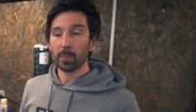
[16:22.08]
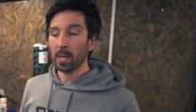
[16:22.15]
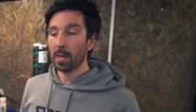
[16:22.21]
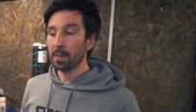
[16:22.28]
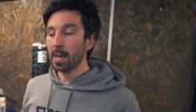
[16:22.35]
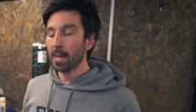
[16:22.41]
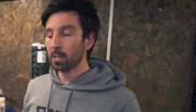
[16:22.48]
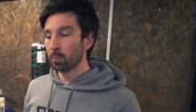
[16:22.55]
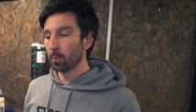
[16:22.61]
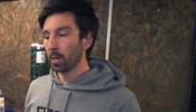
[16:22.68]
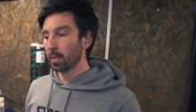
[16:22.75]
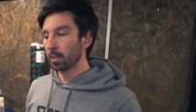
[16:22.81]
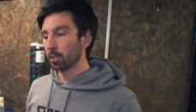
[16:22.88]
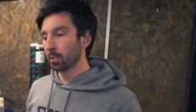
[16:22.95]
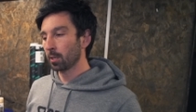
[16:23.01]
And that's
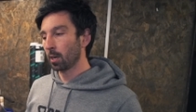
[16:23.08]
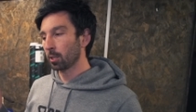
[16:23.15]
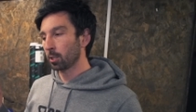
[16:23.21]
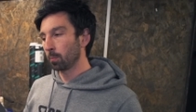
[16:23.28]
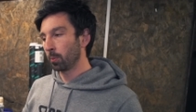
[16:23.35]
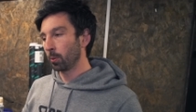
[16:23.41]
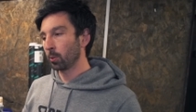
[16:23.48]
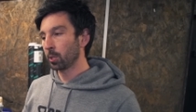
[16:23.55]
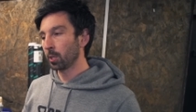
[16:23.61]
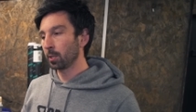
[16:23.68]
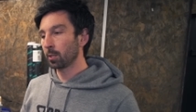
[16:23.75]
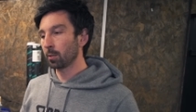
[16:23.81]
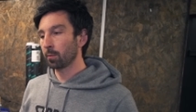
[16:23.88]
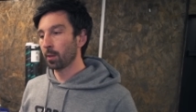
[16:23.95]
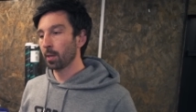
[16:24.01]
where you start to push
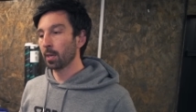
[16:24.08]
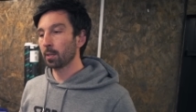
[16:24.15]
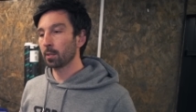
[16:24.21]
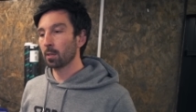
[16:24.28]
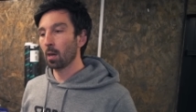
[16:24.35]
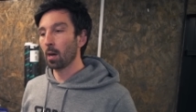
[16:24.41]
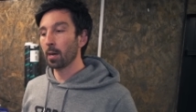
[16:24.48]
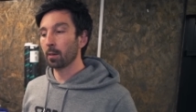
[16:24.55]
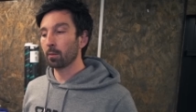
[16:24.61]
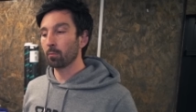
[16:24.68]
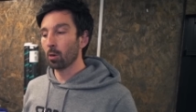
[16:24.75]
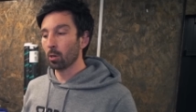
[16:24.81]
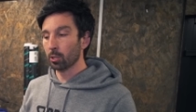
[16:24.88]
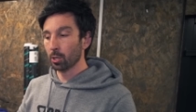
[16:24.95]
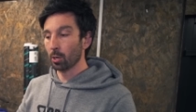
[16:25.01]
into things like
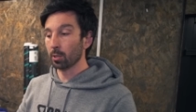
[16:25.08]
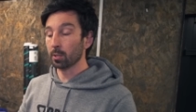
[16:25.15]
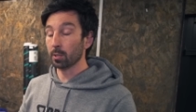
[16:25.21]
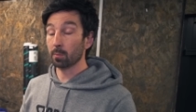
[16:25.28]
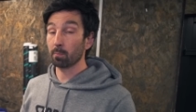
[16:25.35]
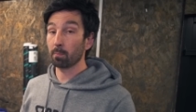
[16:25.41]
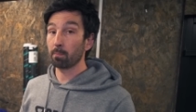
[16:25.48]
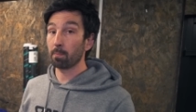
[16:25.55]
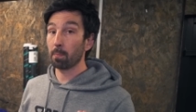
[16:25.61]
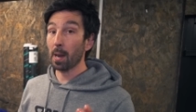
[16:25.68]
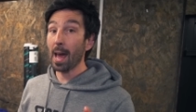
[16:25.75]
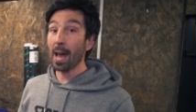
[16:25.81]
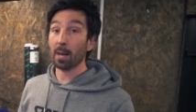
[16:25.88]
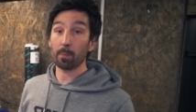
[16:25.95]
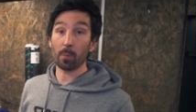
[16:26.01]
Rockshox
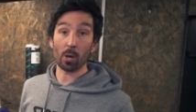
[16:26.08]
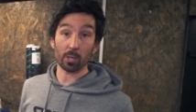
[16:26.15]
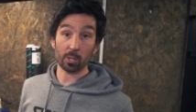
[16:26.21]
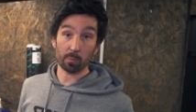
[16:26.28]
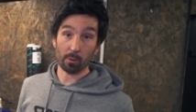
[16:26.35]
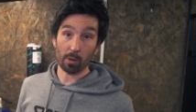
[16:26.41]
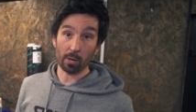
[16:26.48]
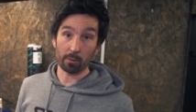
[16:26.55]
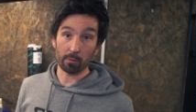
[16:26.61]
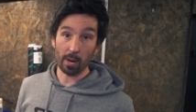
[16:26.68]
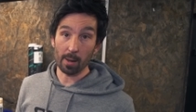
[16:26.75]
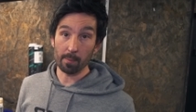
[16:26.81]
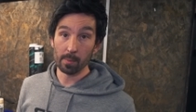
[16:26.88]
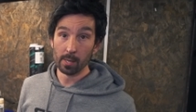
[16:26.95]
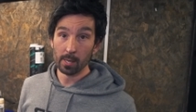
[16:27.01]
Black Box
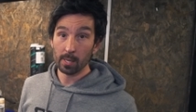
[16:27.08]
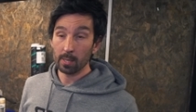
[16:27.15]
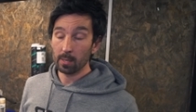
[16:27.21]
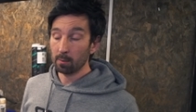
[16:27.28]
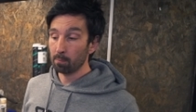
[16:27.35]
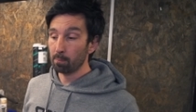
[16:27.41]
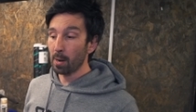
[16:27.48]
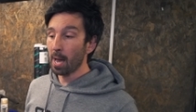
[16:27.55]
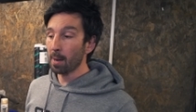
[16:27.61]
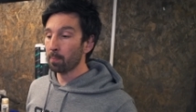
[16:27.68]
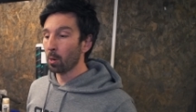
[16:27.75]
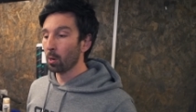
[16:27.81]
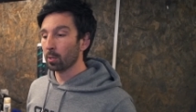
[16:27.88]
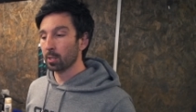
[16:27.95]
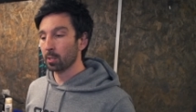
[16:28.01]
program. And Black
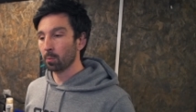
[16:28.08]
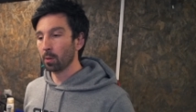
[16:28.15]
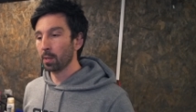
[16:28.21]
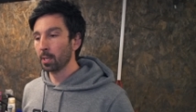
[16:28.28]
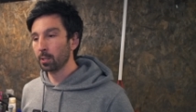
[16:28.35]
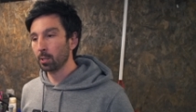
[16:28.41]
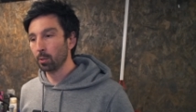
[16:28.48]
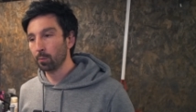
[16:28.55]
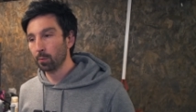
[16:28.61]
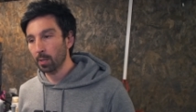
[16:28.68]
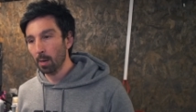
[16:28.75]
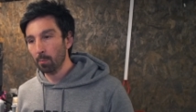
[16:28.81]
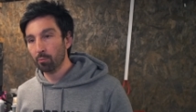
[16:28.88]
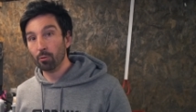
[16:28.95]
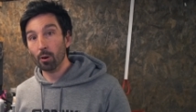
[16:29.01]
Box is what they do for
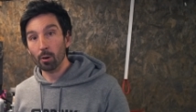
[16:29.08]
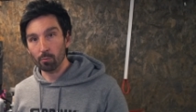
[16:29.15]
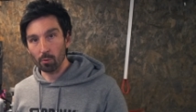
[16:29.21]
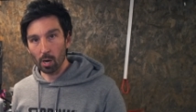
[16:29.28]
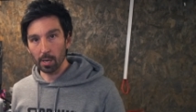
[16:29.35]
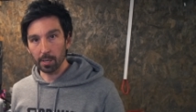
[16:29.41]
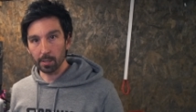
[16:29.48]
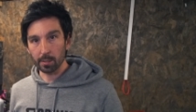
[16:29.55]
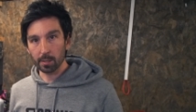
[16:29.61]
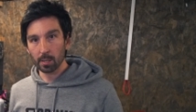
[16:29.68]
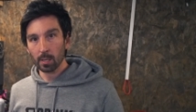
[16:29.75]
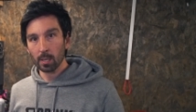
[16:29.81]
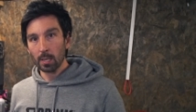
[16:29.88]
their pro riders.